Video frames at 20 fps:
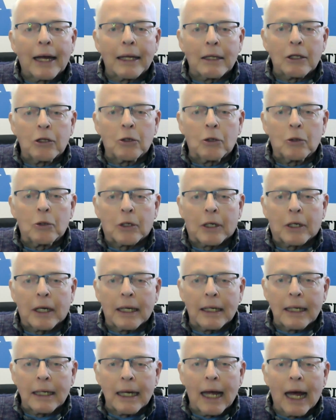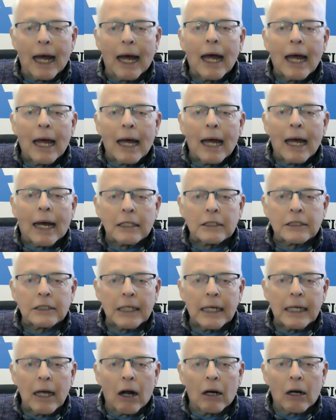You can
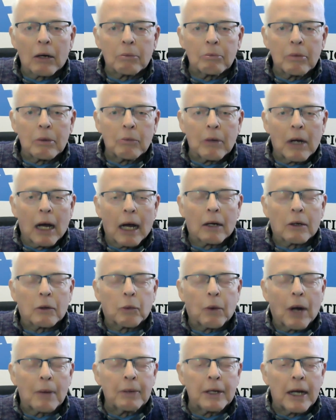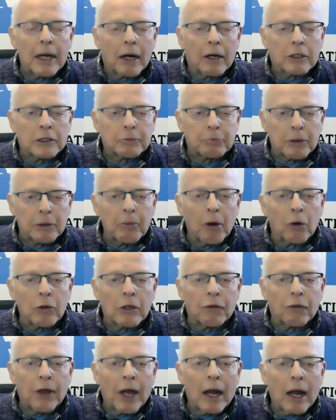see our webinars
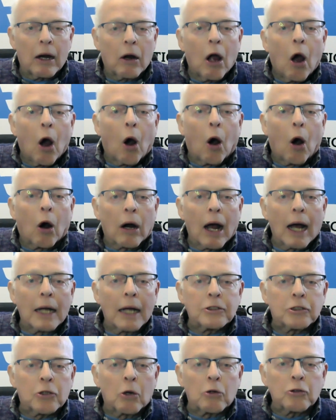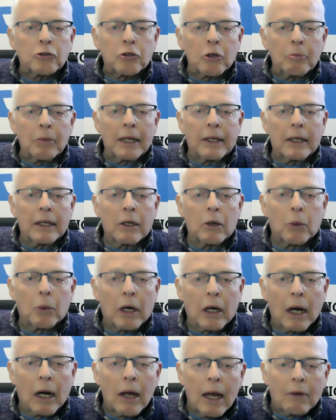promoted there, or on social media.
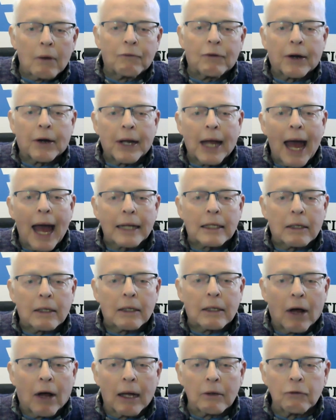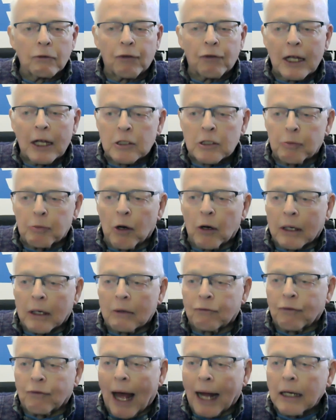We're very active on Facebook.
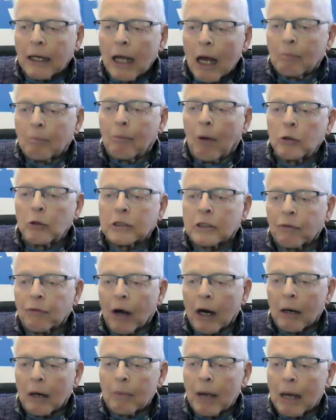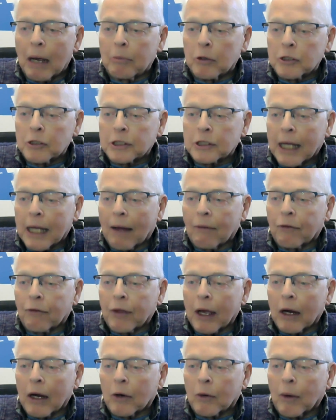In fact, most of our members get
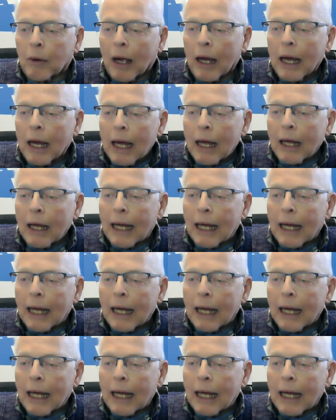their